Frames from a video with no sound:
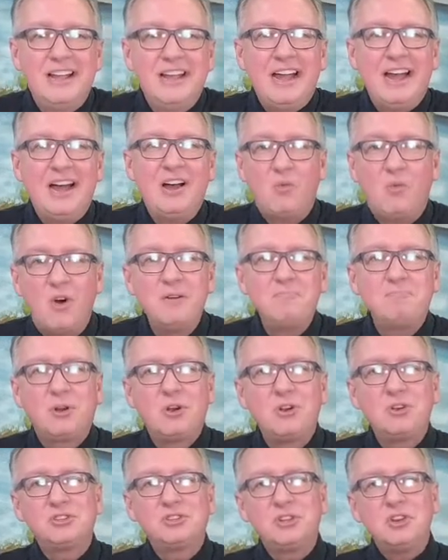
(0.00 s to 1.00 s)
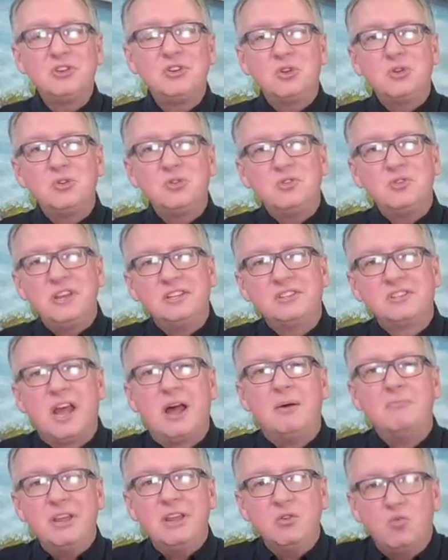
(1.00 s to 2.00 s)
Uh, one person who is
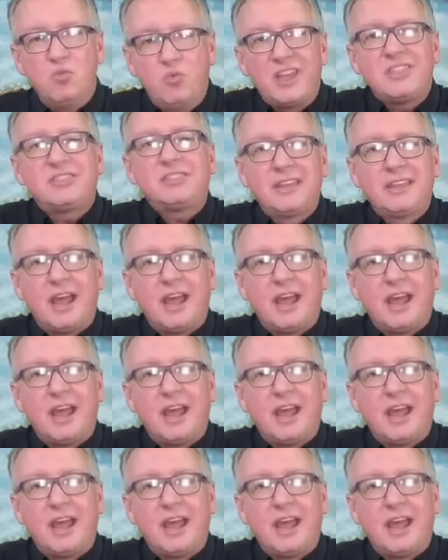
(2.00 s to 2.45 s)
coming with